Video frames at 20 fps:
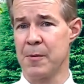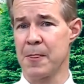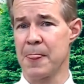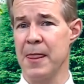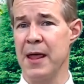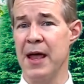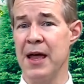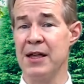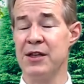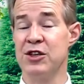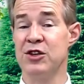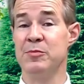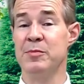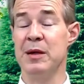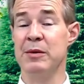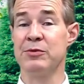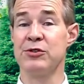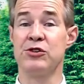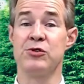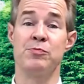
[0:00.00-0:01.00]
and to be
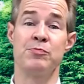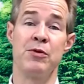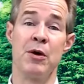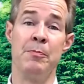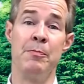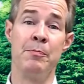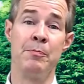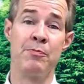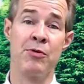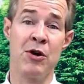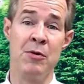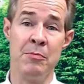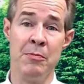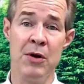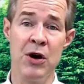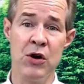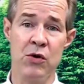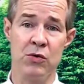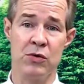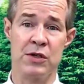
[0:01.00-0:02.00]
able to
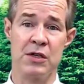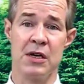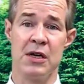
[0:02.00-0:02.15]
promote